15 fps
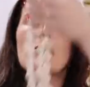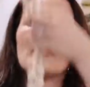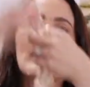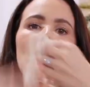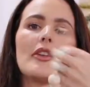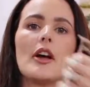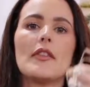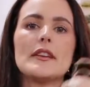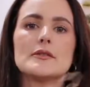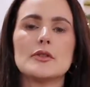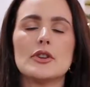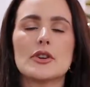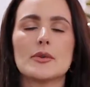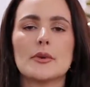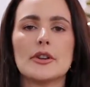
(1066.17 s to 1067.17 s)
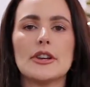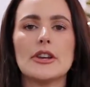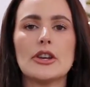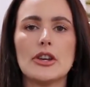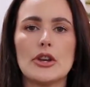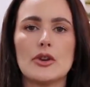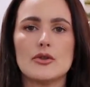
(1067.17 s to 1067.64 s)
but I thought these would look really
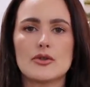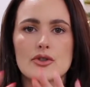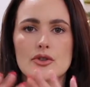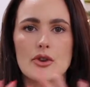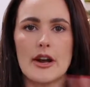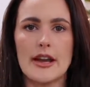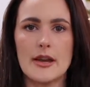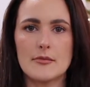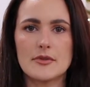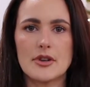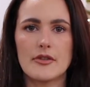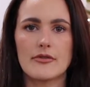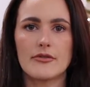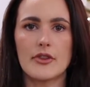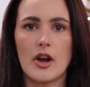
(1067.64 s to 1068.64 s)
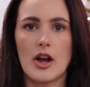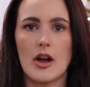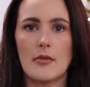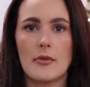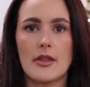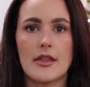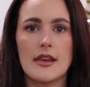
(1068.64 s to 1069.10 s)
cute draped
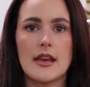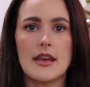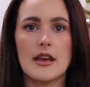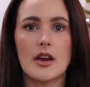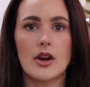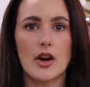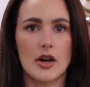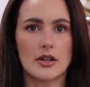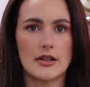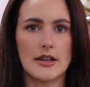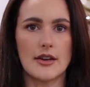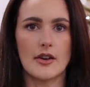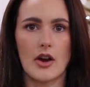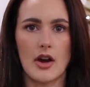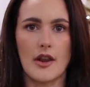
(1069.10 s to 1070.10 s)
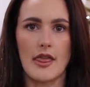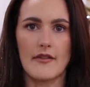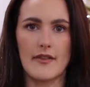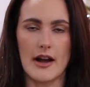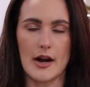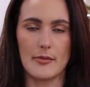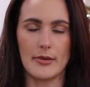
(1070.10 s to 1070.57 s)
from the garland on the
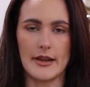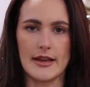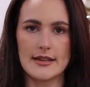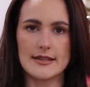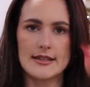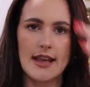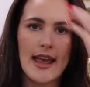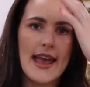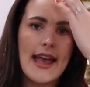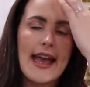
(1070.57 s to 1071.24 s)
fireplace.